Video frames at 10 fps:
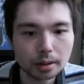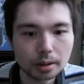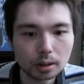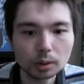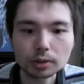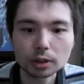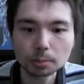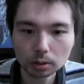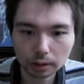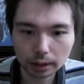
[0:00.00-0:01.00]
With this
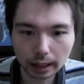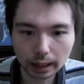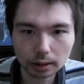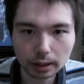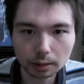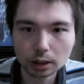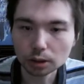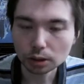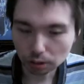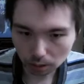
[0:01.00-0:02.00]
pawn recapture, now he
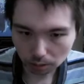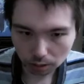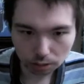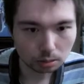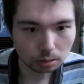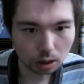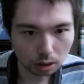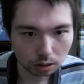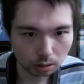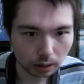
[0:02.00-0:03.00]
controls the two
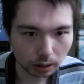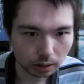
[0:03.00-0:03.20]
dark squares.